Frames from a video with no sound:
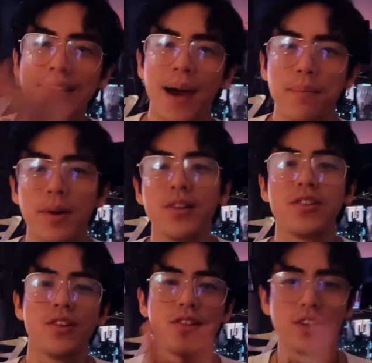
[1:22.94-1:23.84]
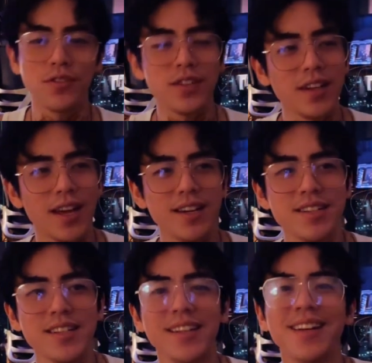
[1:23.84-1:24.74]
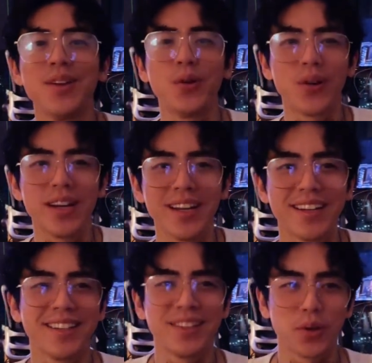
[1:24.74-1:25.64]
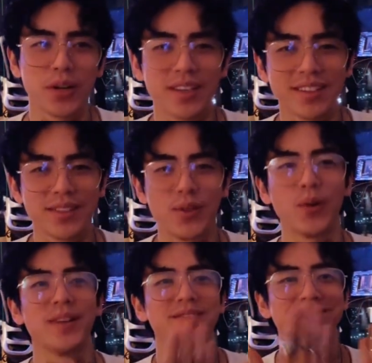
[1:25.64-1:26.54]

that much shift in energy. Lori, Tema.